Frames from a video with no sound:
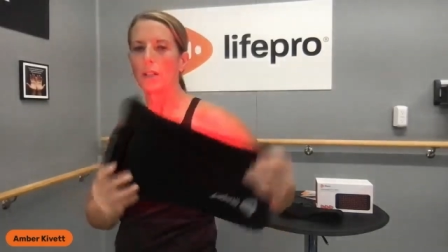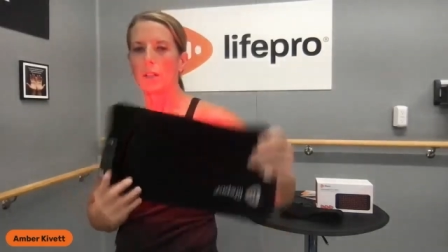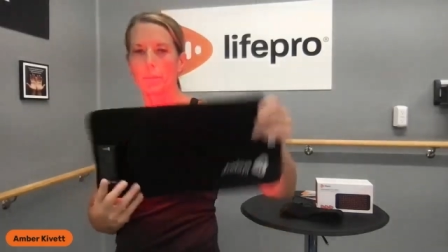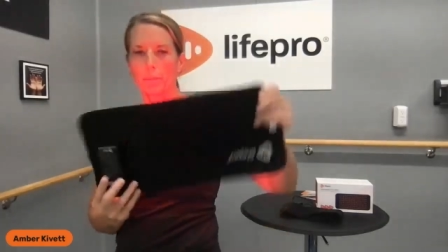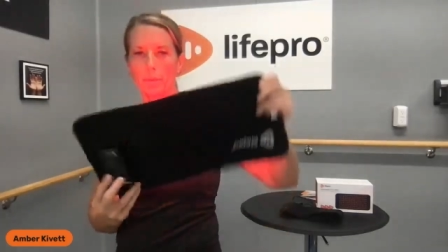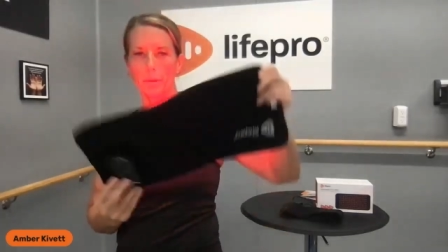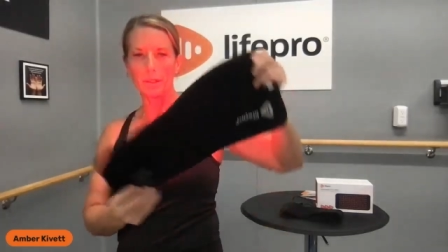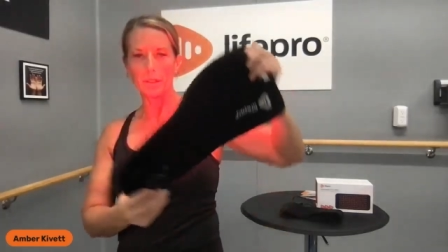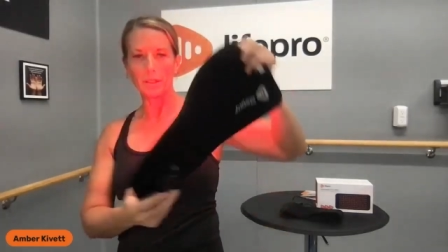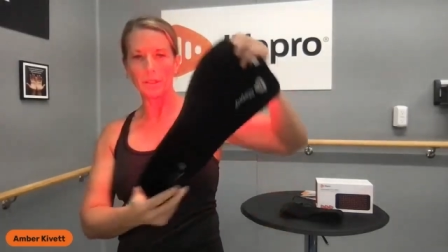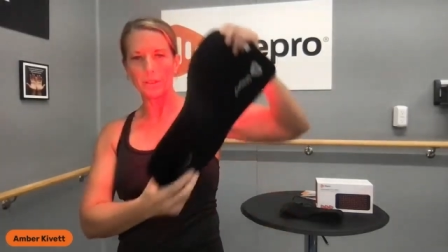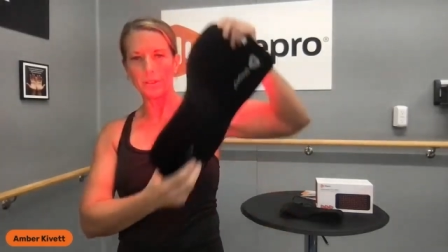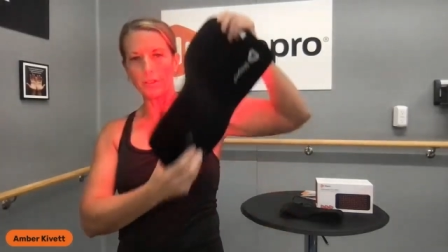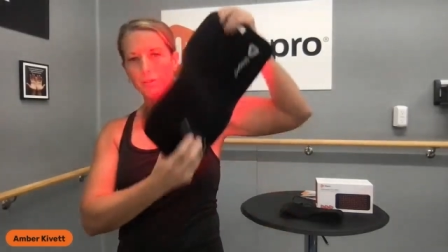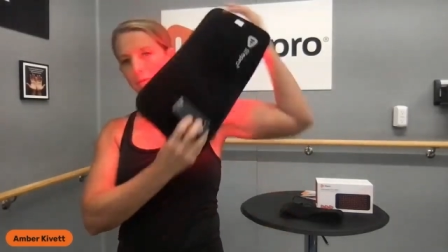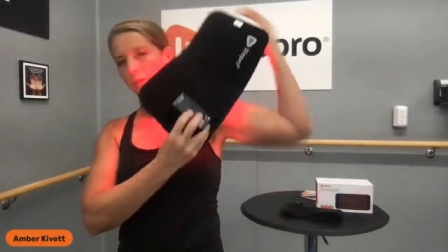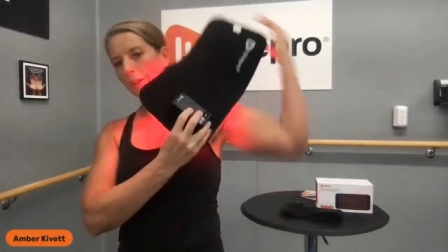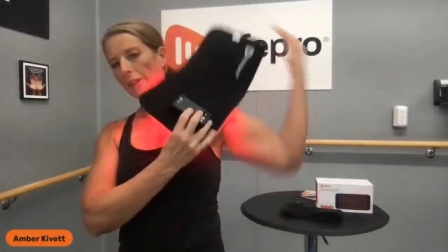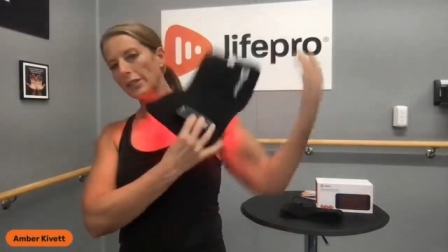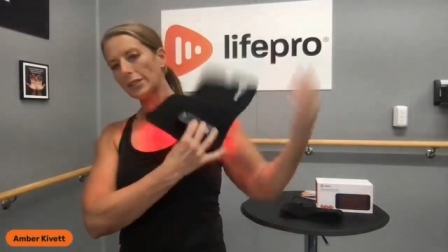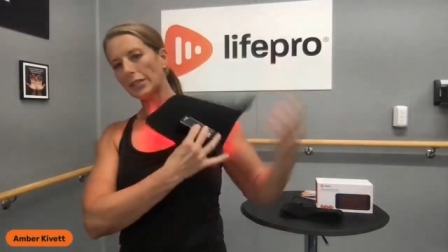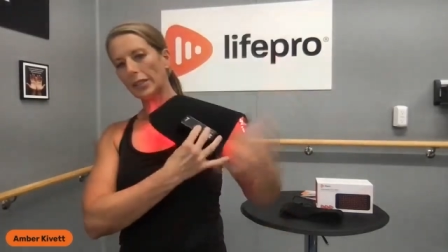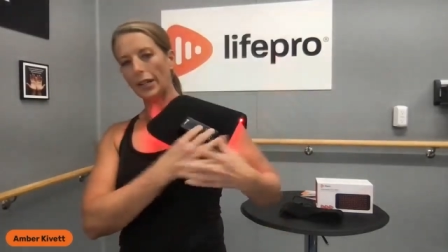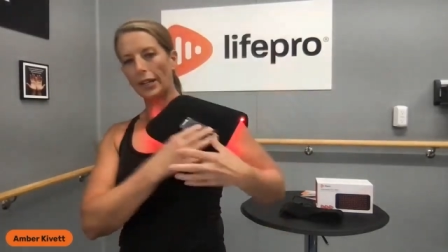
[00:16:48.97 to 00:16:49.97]
Put it on the
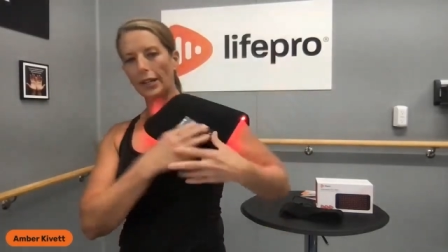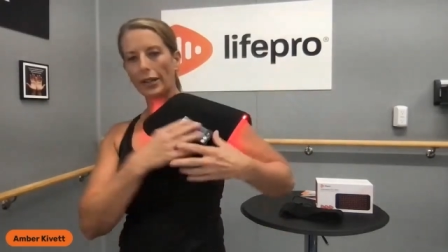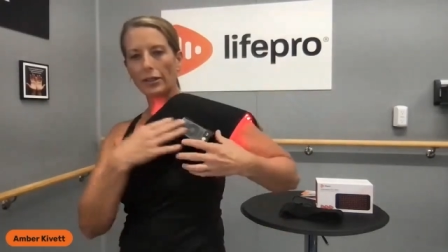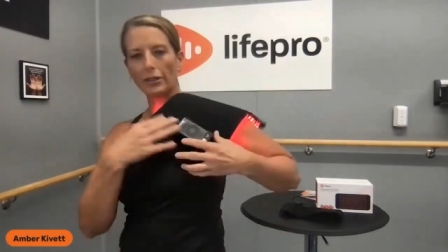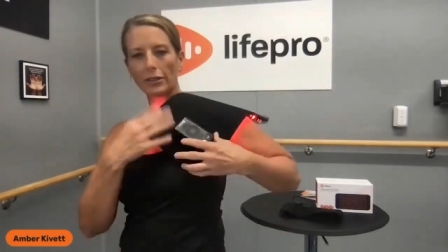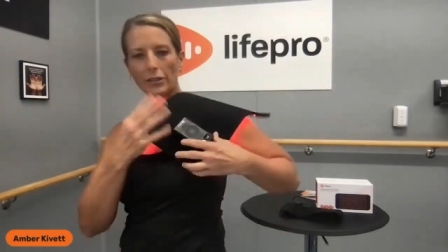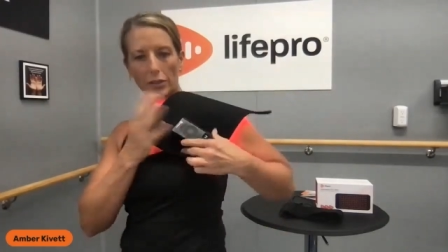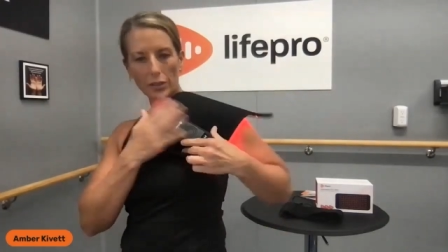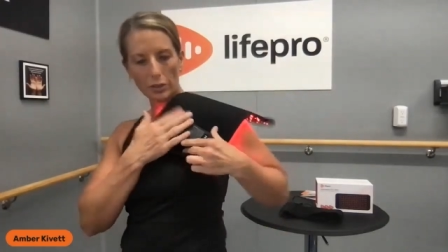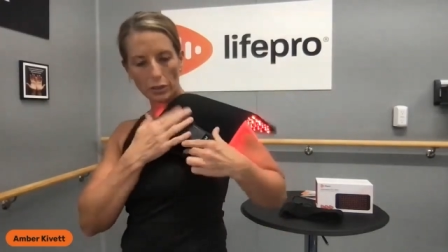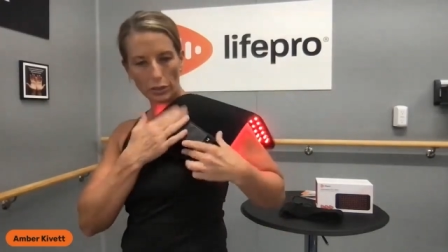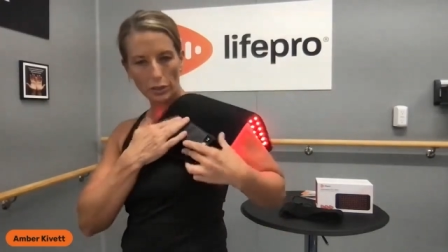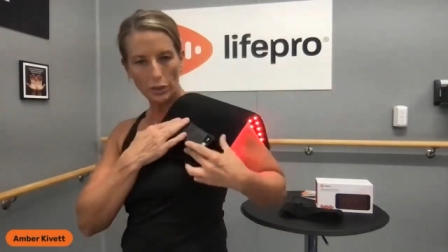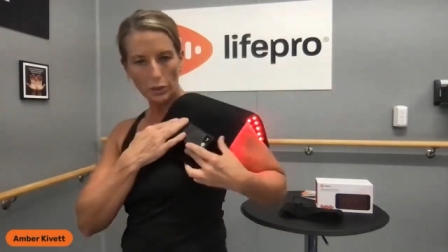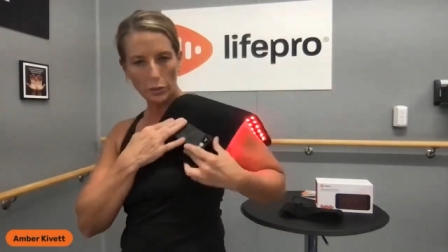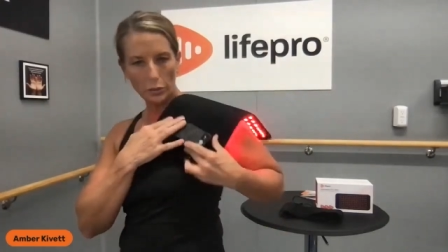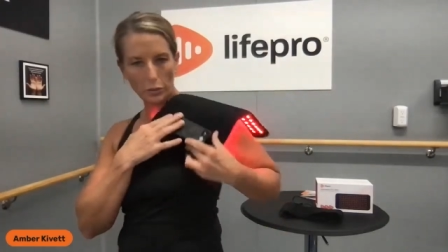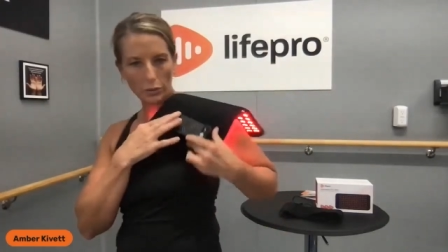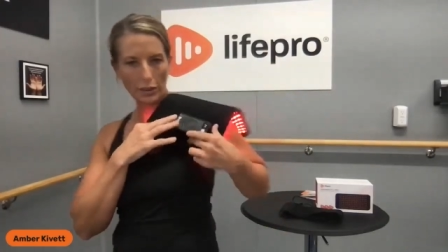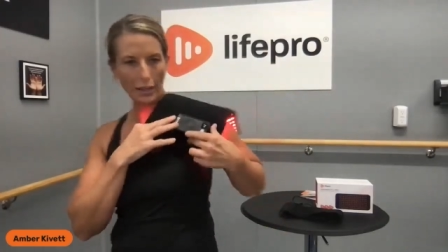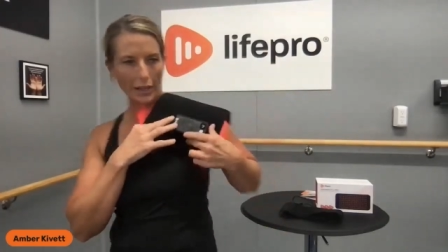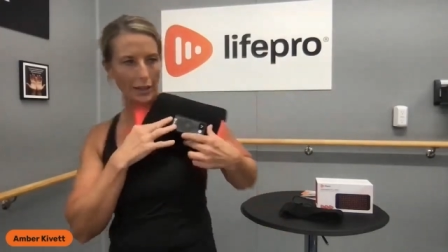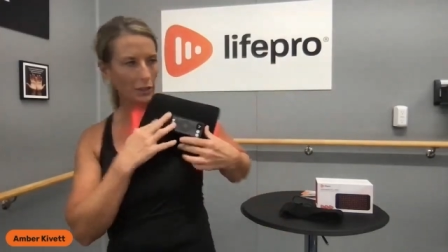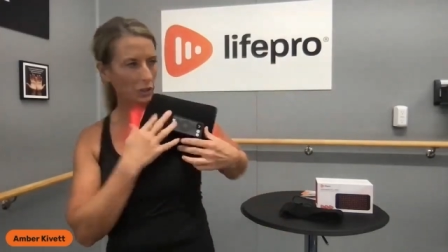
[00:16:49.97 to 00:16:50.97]
front side so that
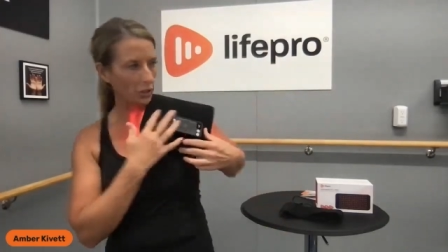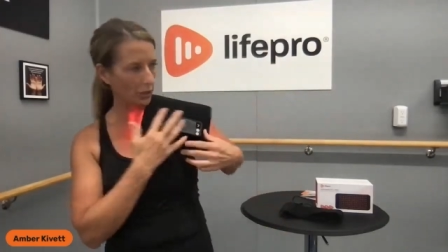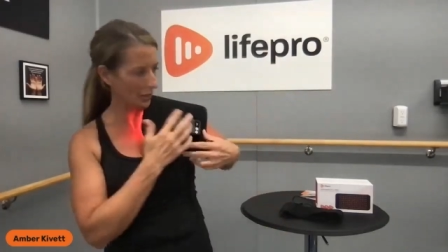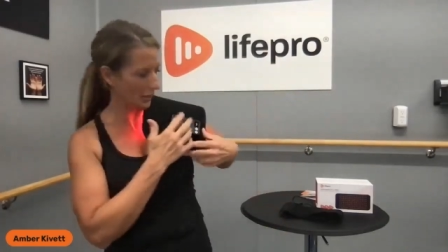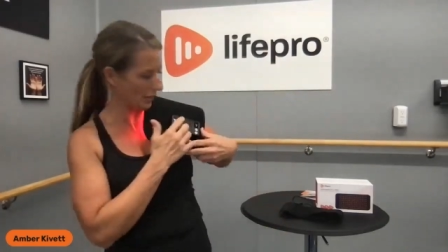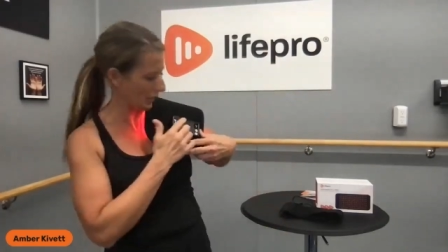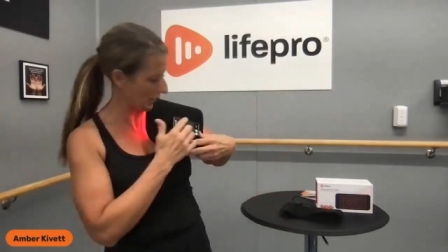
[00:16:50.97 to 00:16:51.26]
you actually